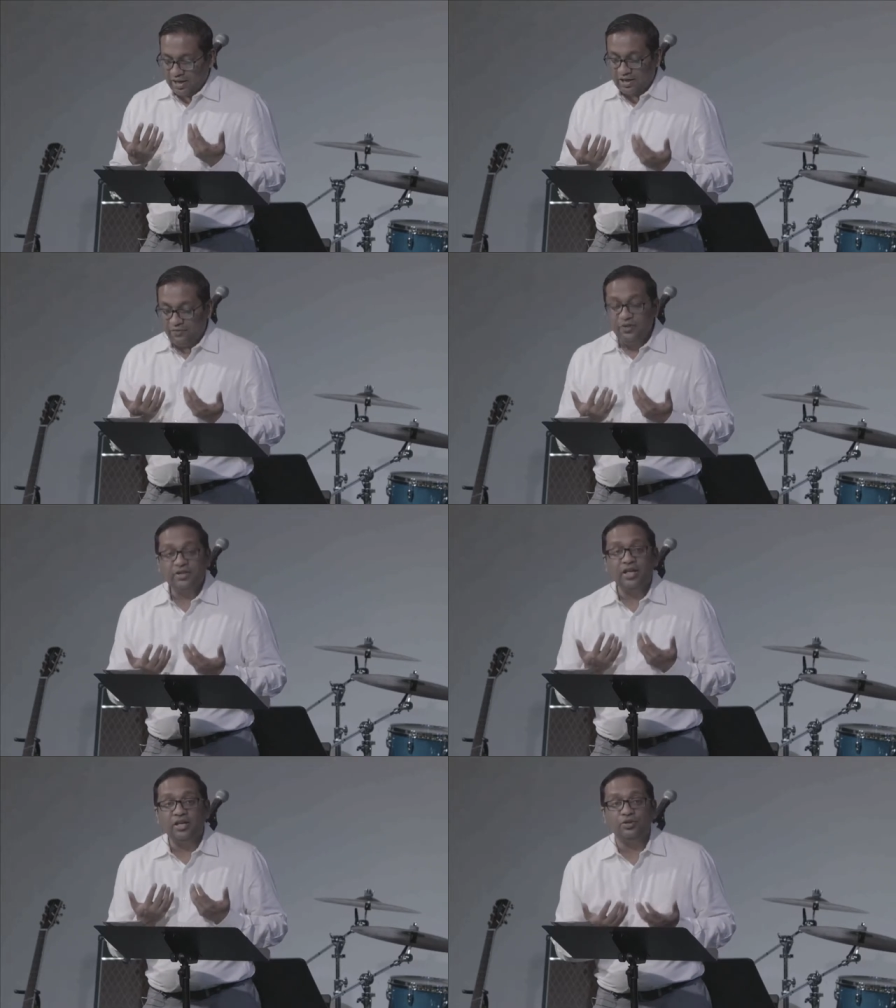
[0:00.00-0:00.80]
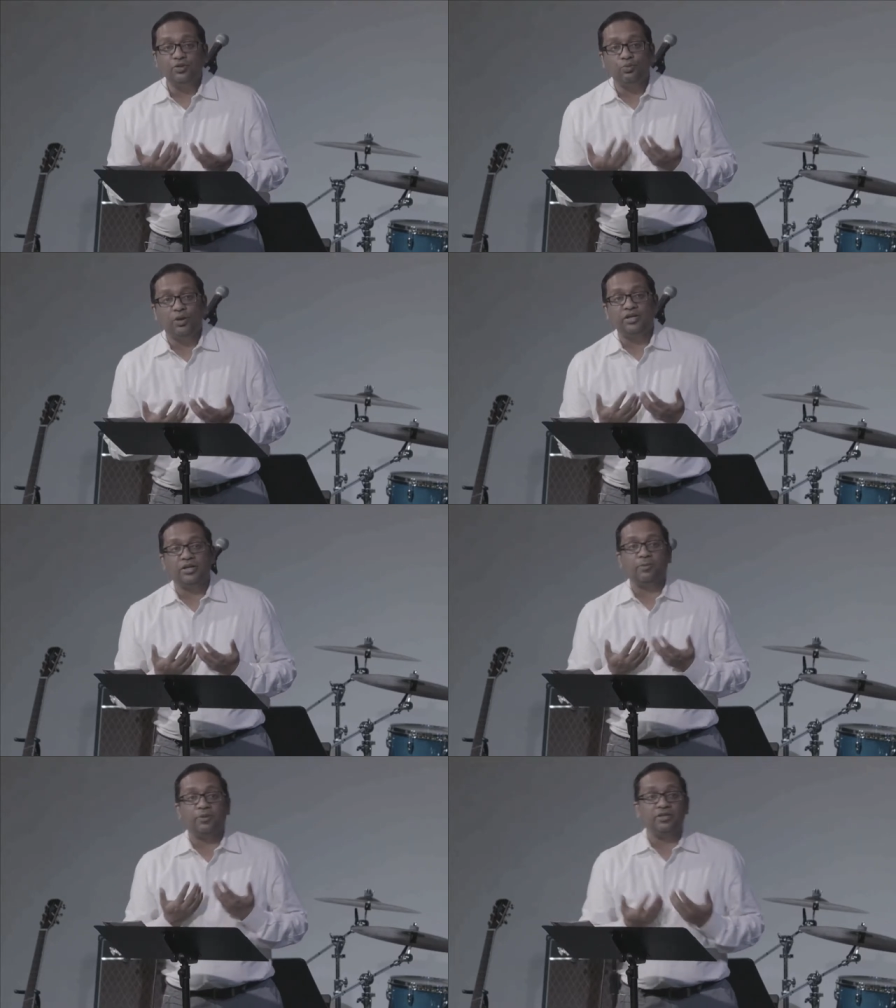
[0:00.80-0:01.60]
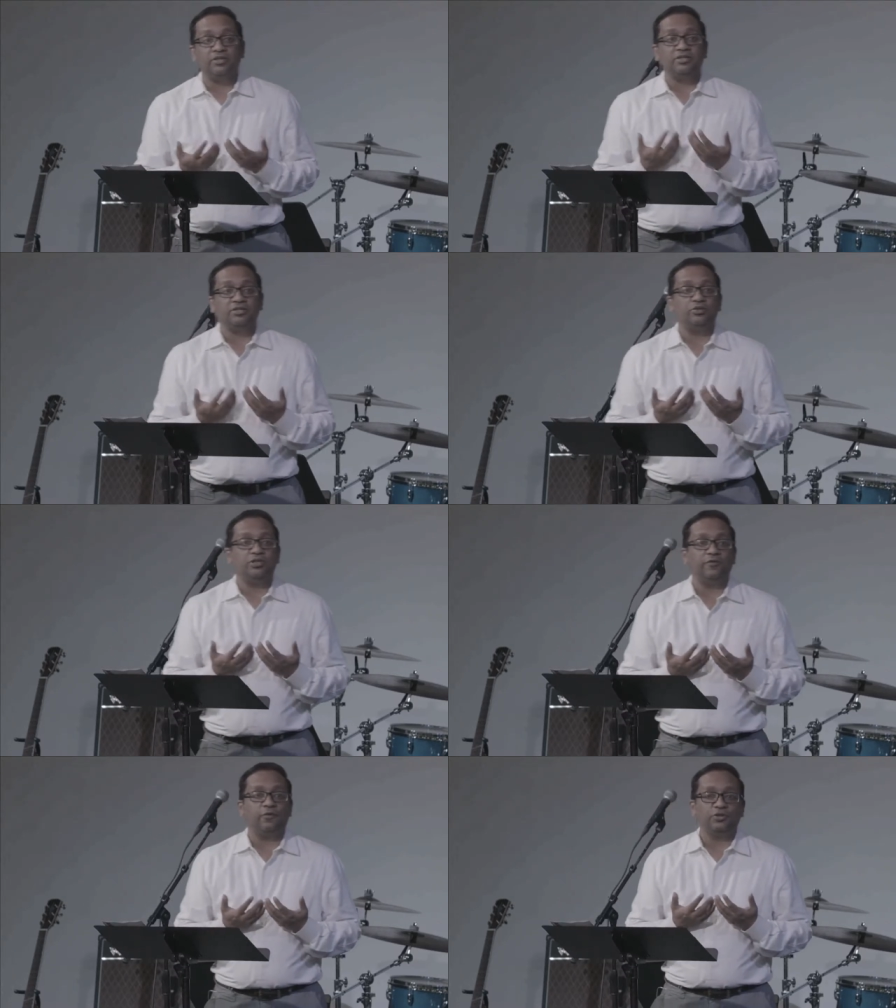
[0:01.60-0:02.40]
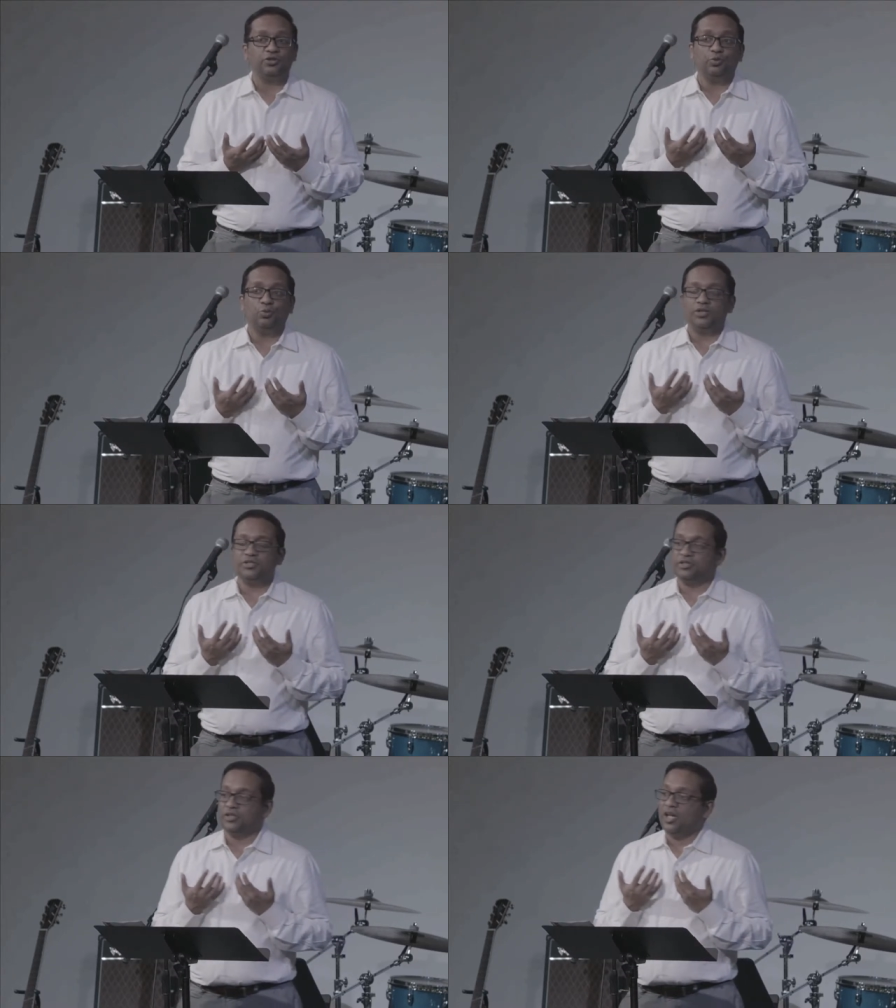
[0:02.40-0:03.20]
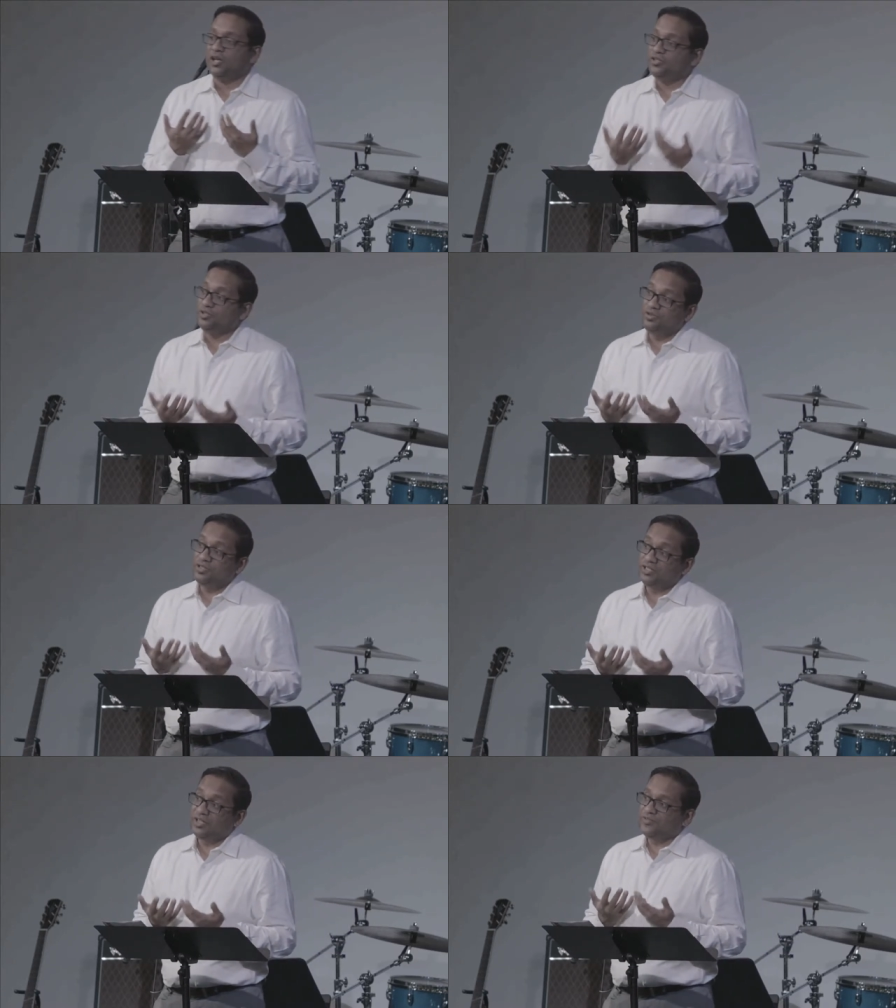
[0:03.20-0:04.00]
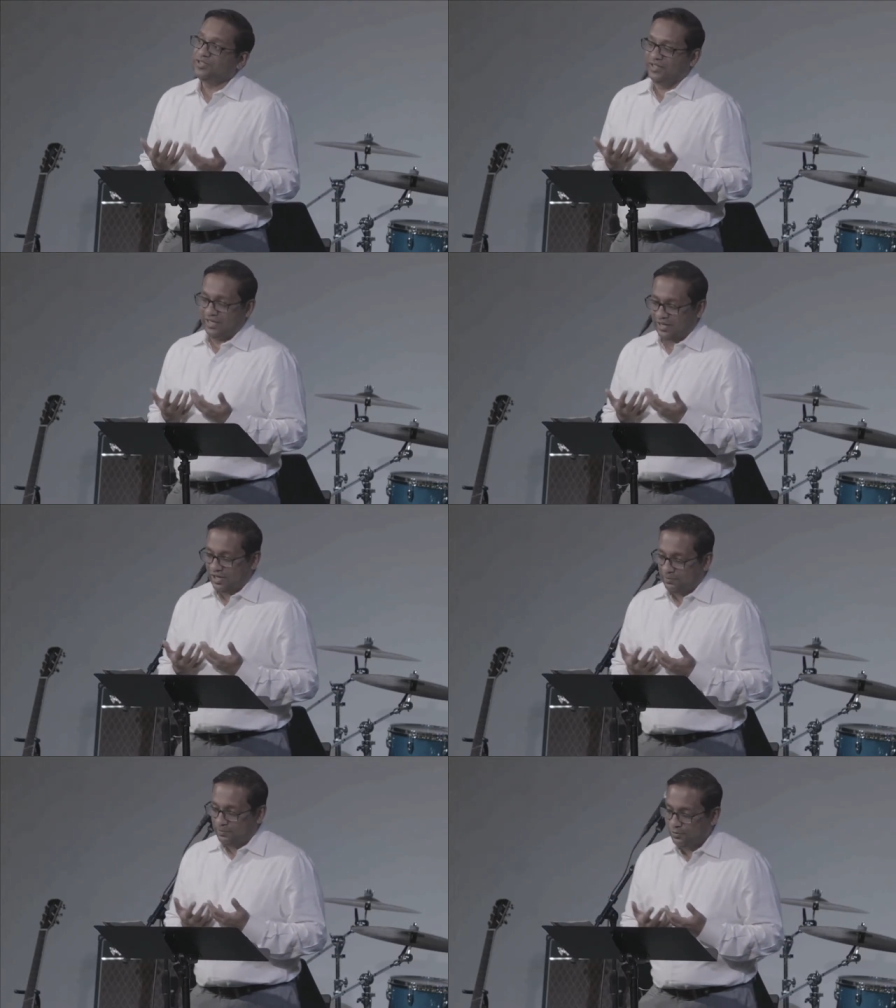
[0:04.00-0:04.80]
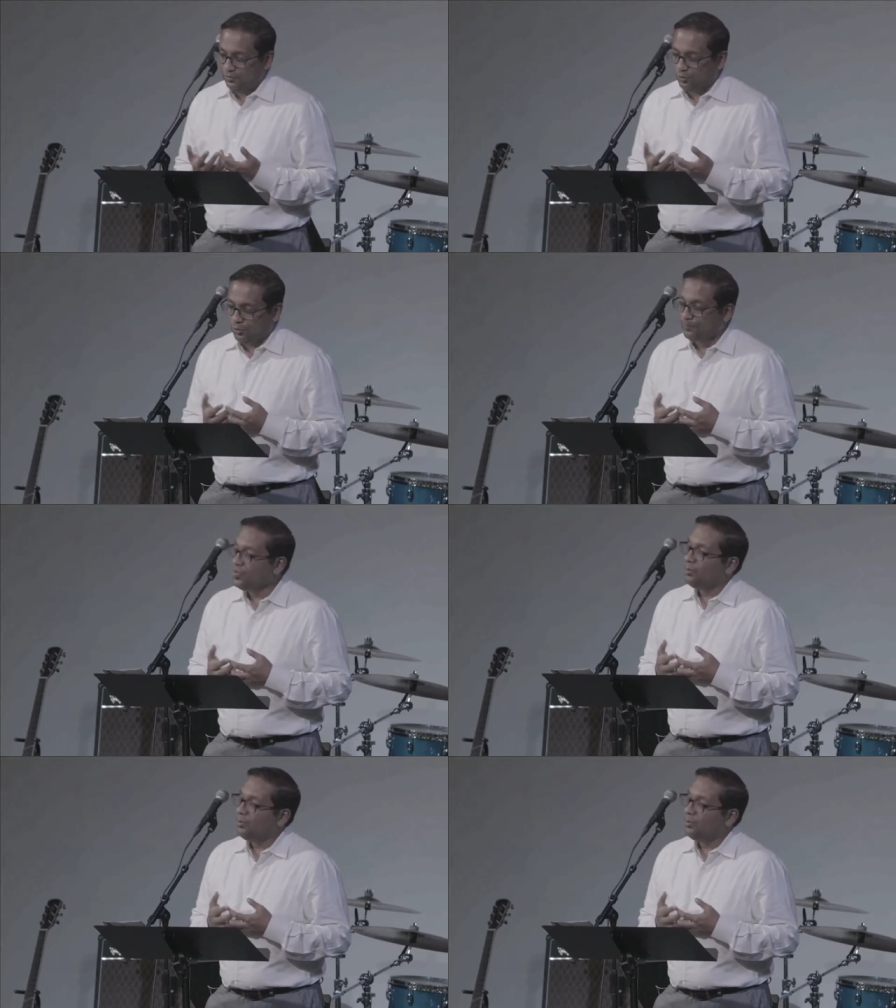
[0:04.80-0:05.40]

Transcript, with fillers: and every day you wake up and this is your default. You want to do stuff to get approval.